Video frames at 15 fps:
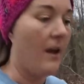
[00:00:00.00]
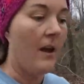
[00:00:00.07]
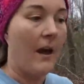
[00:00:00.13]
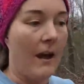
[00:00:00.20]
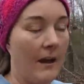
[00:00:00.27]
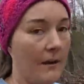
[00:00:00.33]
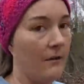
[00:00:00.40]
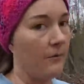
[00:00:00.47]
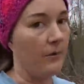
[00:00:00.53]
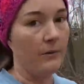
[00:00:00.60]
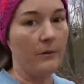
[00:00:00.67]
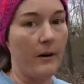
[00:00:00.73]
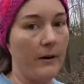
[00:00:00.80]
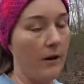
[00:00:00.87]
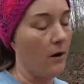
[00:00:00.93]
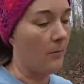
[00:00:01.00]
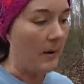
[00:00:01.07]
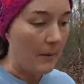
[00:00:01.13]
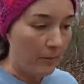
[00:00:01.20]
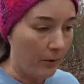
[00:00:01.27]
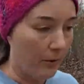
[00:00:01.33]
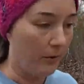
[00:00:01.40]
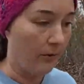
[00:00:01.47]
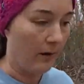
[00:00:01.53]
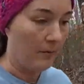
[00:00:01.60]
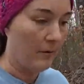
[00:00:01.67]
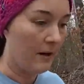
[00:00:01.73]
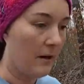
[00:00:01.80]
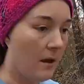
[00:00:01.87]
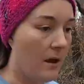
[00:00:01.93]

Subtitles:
I had to rewrite all my programming.